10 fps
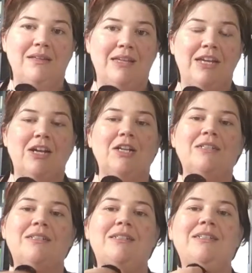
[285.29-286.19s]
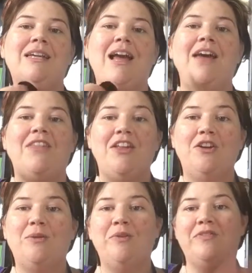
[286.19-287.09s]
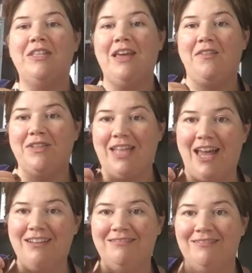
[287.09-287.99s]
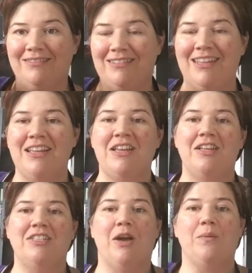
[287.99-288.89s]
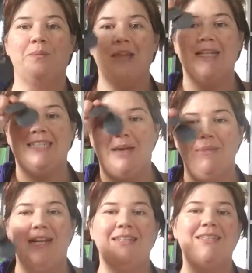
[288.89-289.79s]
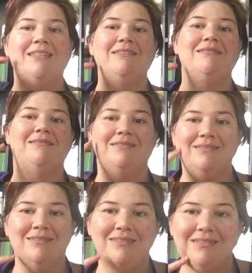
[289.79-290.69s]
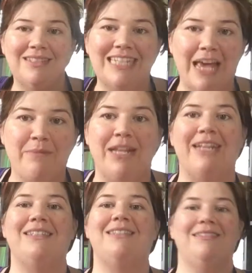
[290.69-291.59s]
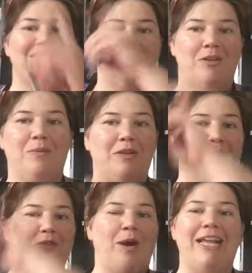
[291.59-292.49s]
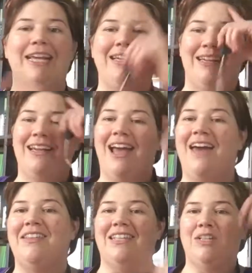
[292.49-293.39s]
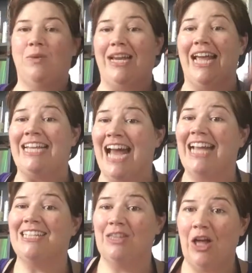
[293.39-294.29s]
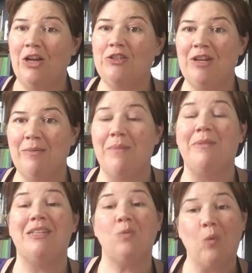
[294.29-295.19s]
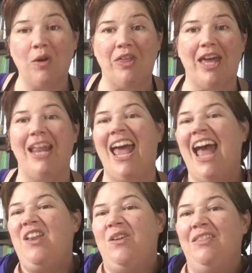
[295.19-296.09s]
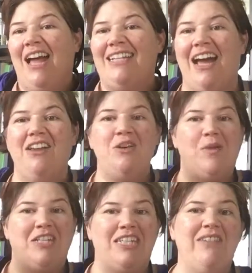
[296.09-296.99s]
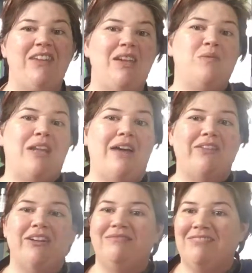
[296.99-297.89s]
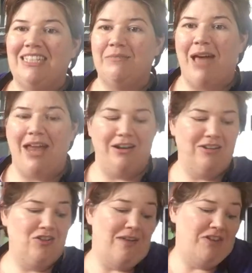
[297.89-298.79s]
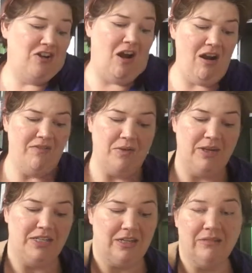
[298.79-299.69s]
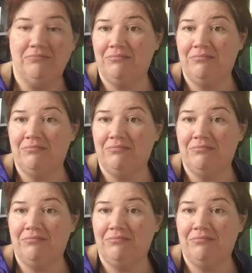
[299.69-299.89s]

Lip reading: here. And then you're going to move to the other side. So 10 minutes, 10 minutes. So it'll be full 20 and this side 20. And yeah, it's a long treatment, but it's worth it. And you can lie down, you can watch TV, whatever. Doesn't matter. You can drive in your car if you want to.